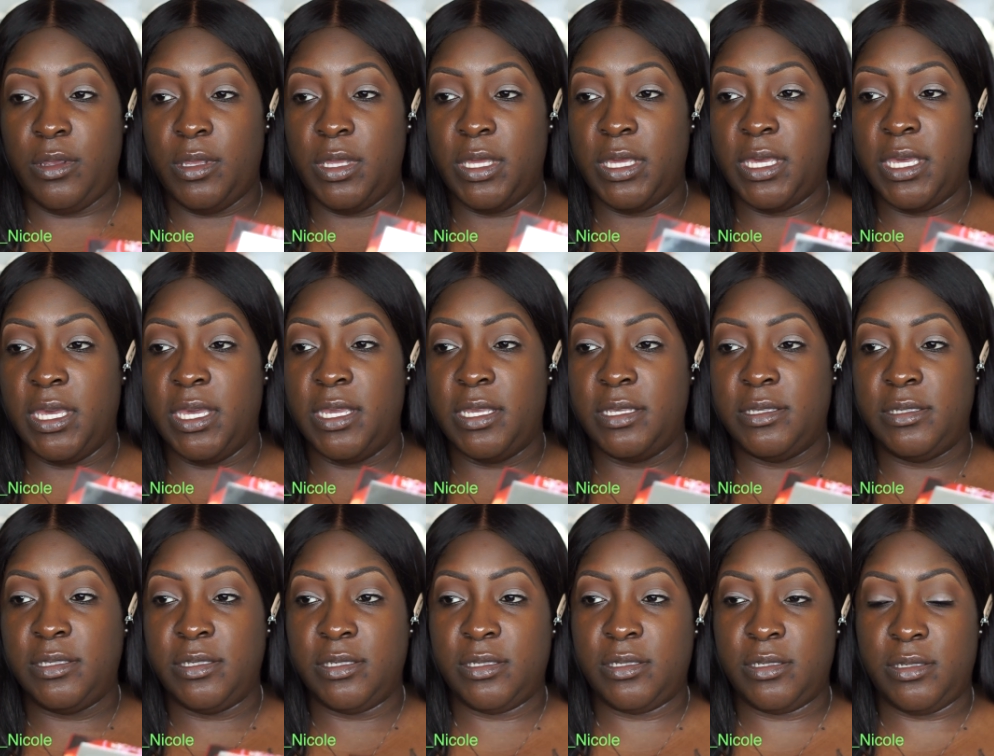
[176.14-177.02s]
in
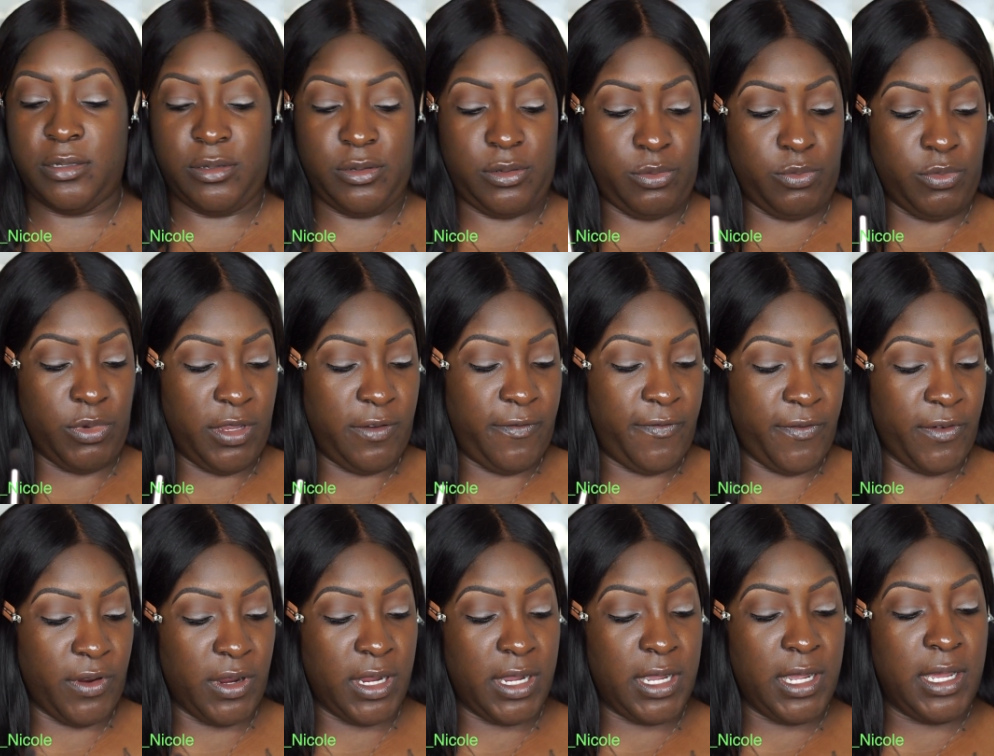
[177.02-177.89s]
case we
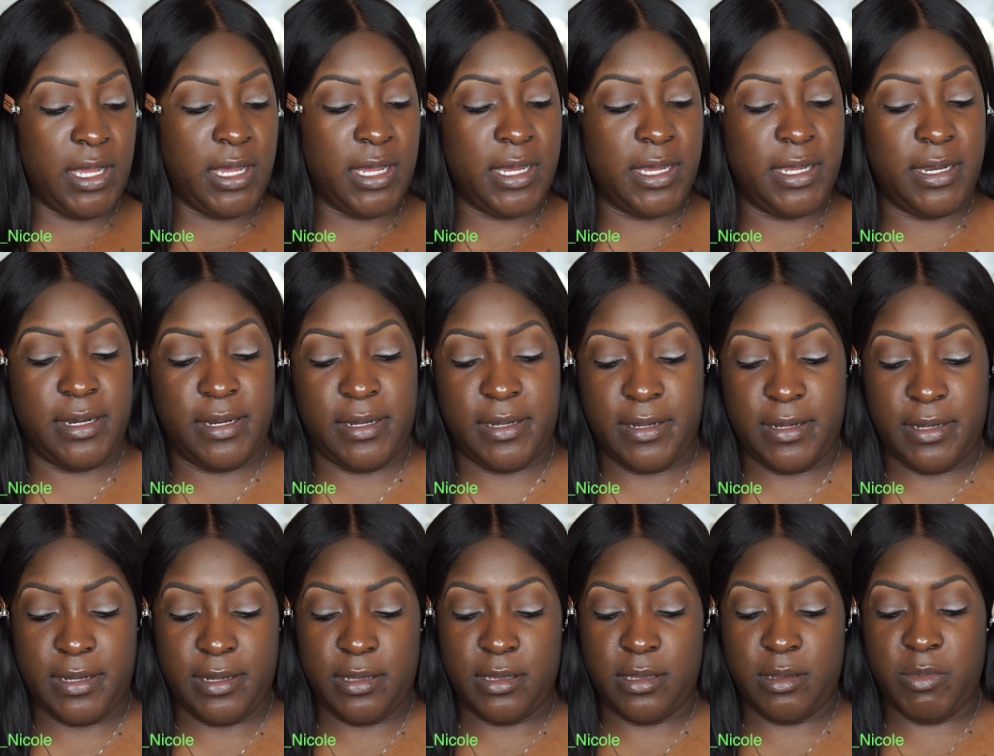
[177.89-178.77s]
forgot,
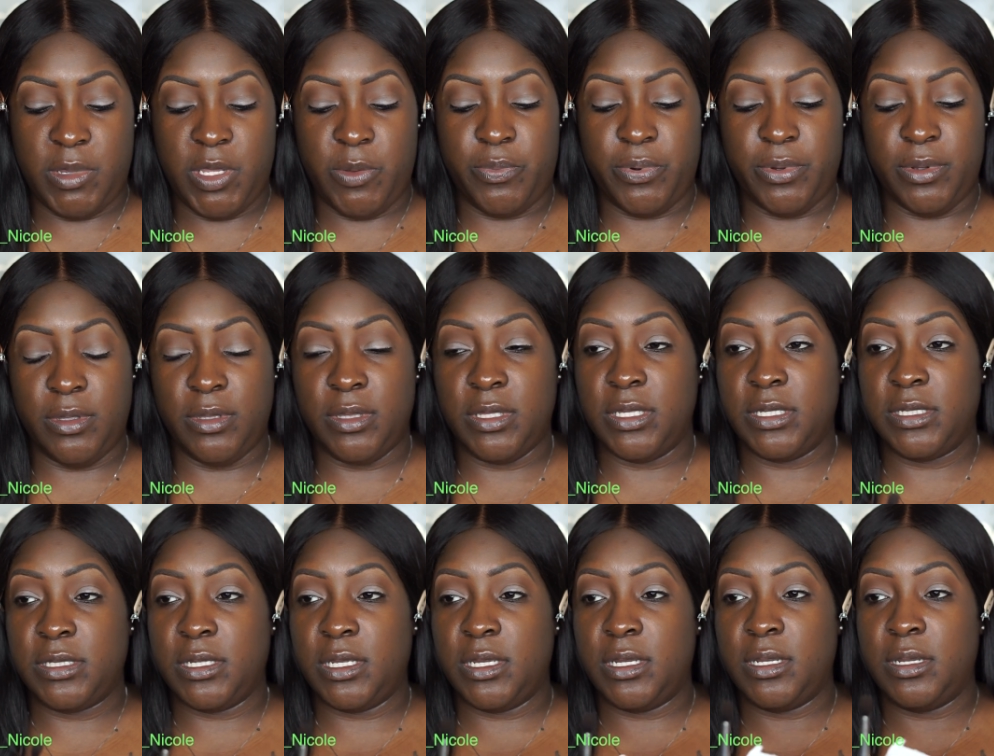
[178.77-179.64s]
let me pull
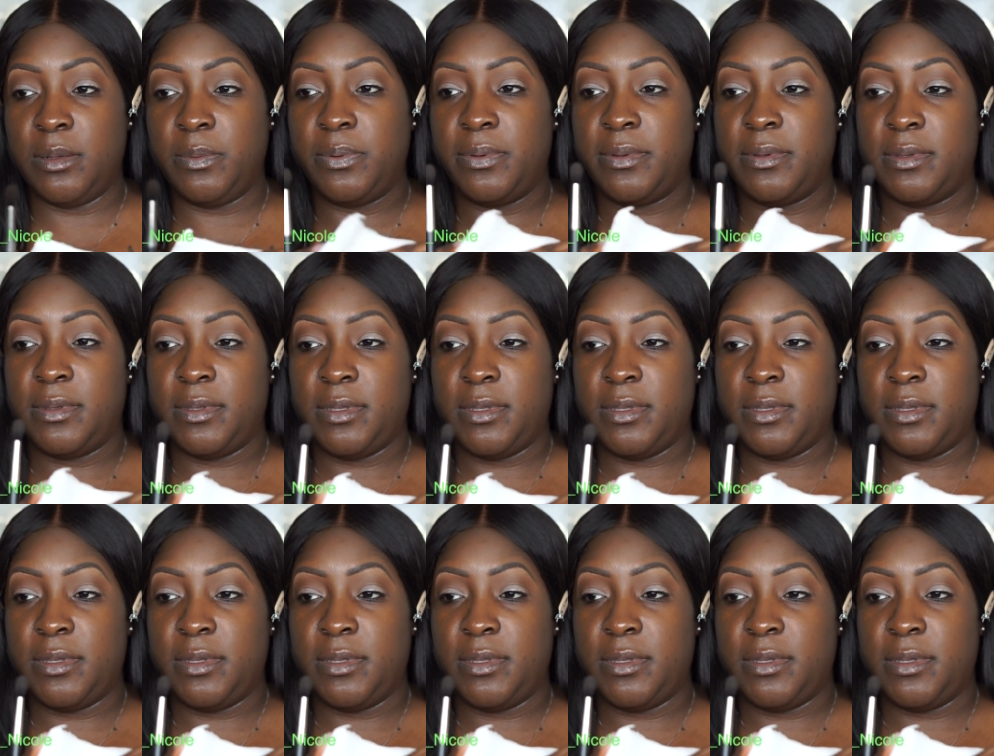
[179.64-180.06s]
this up.